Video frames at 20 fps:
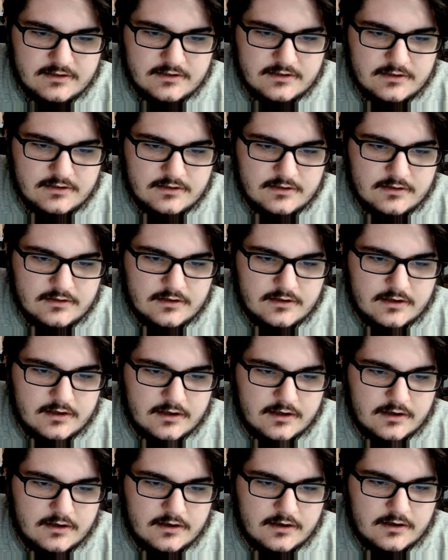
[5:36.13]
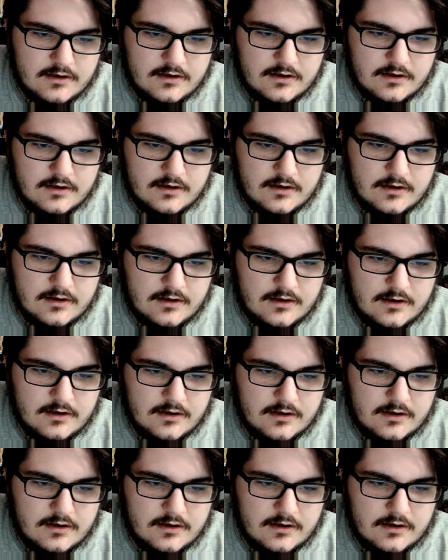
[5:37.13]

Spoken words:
(no one is talking)